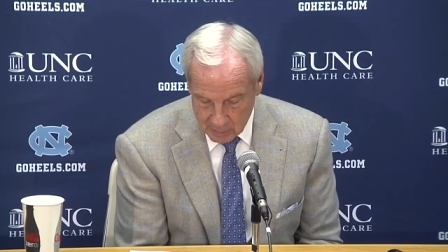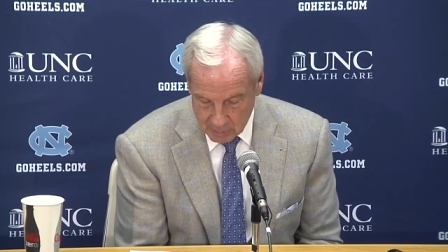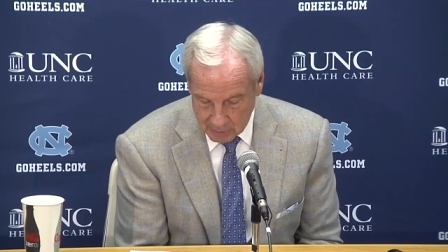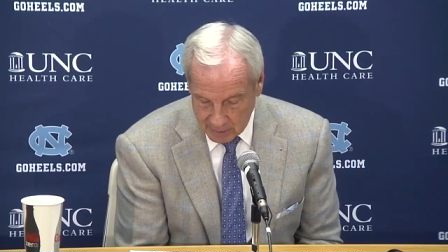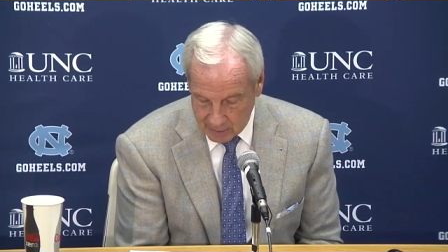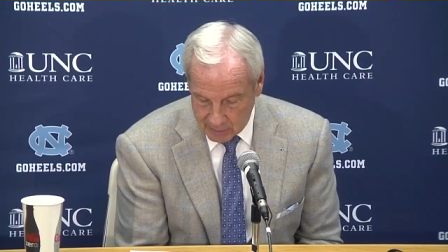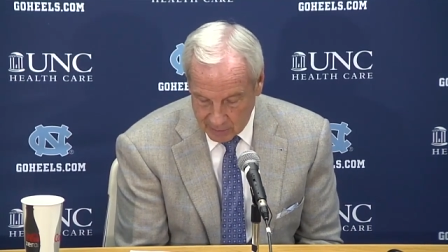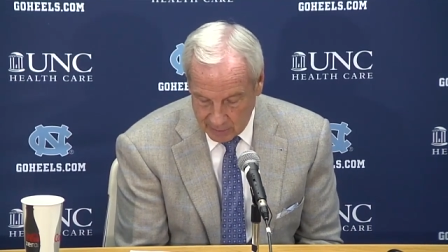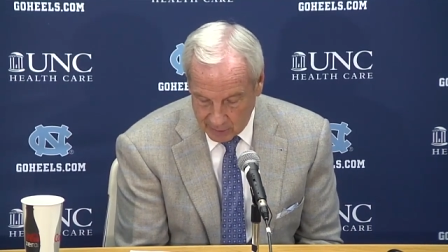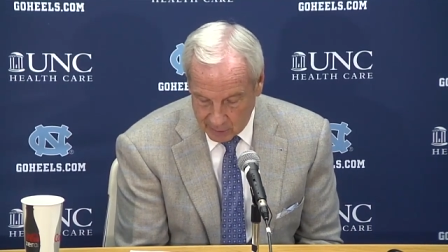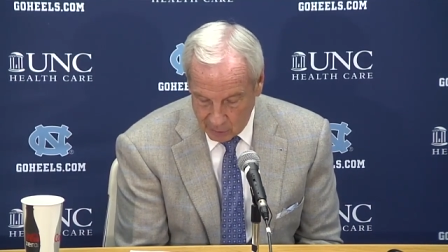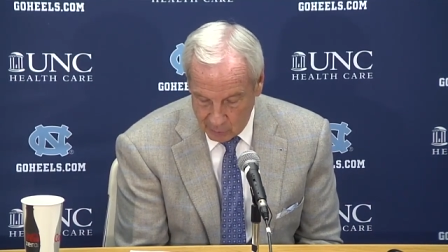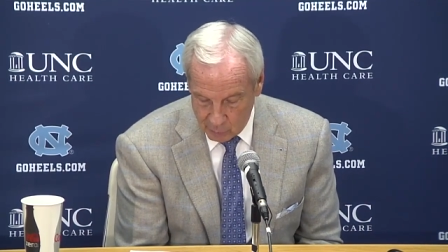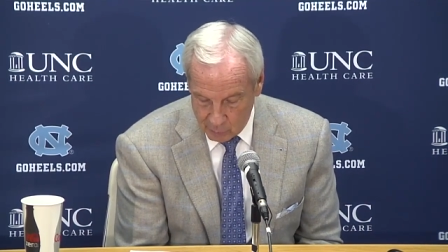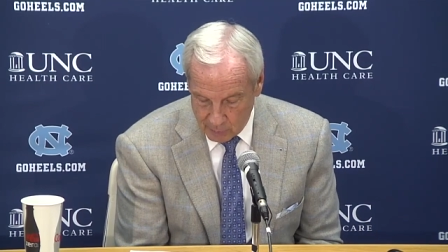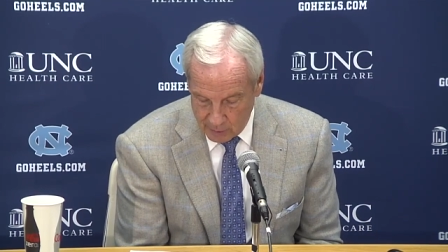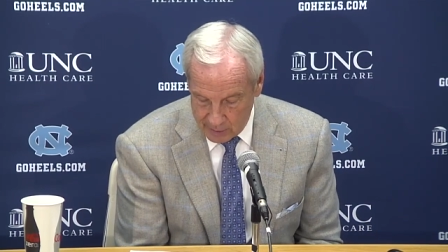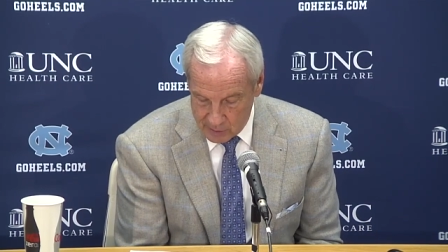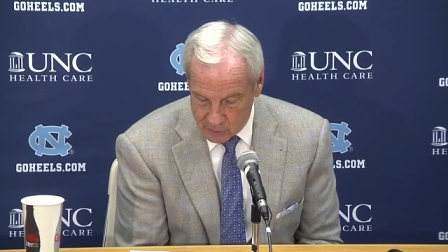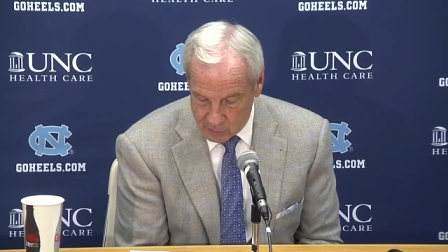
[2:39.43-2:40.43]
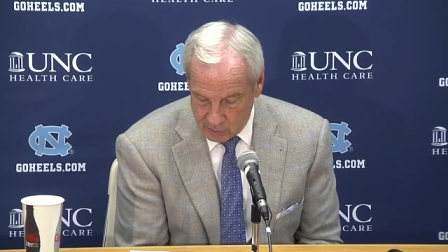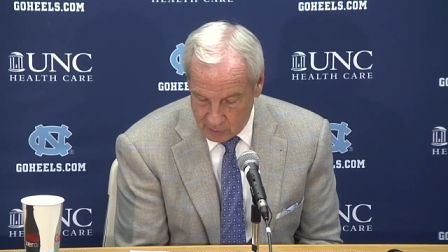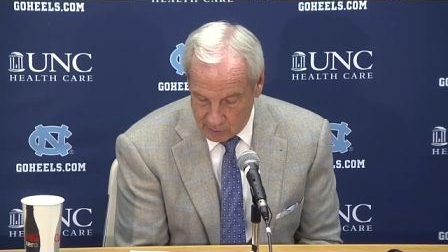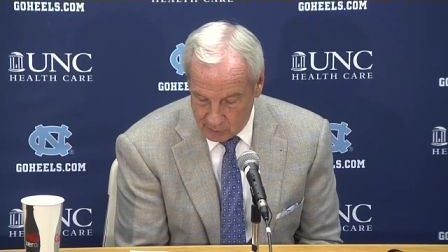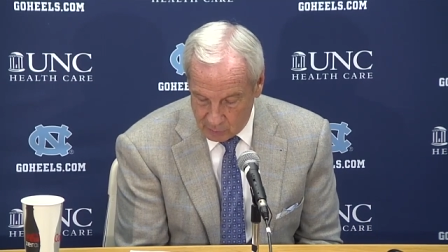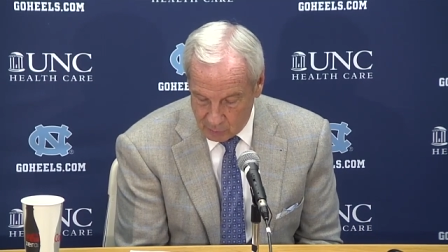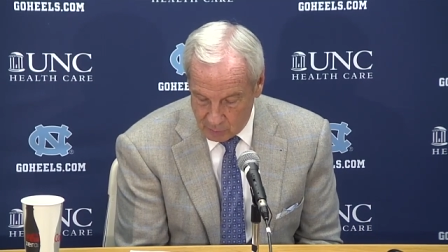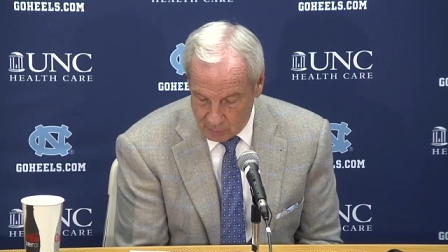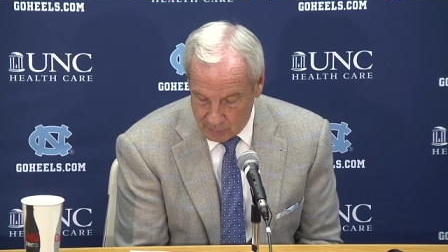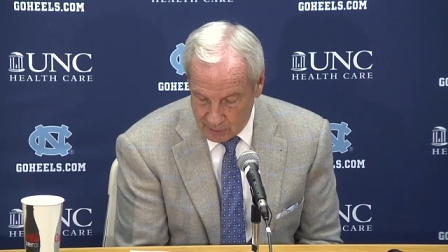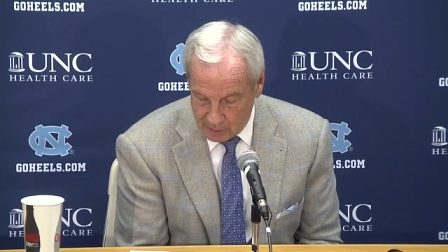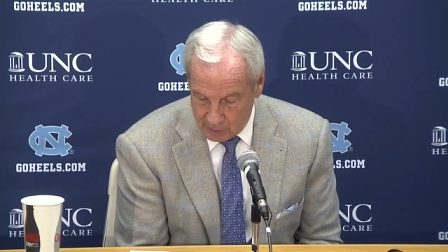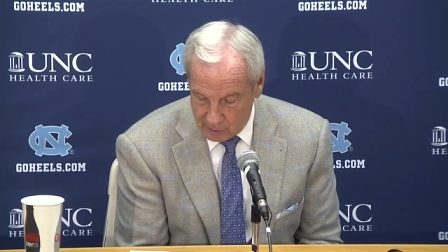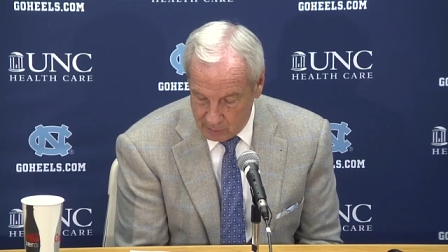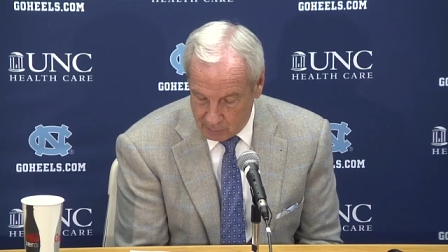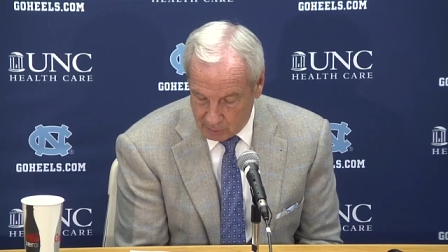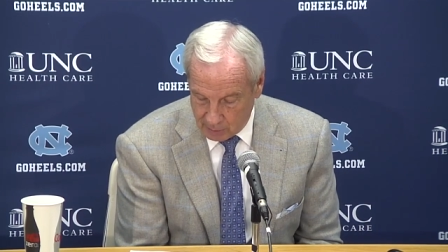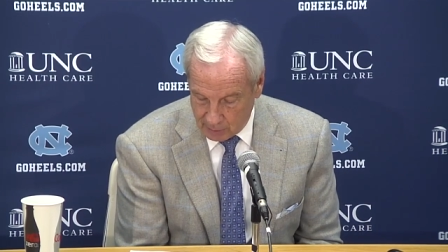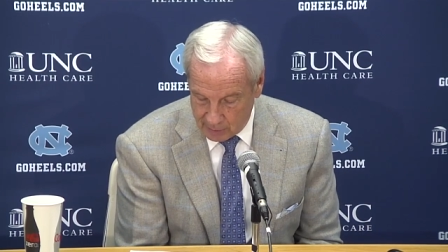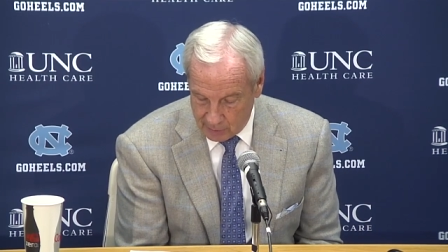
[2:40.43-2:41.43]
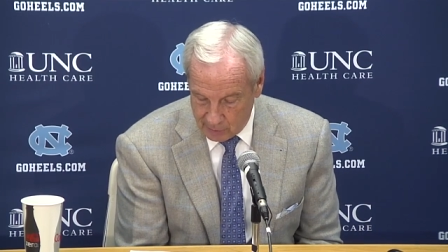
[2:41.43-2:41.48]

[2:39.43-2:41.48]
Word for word: But I think Luke Maye is really going to be a good player.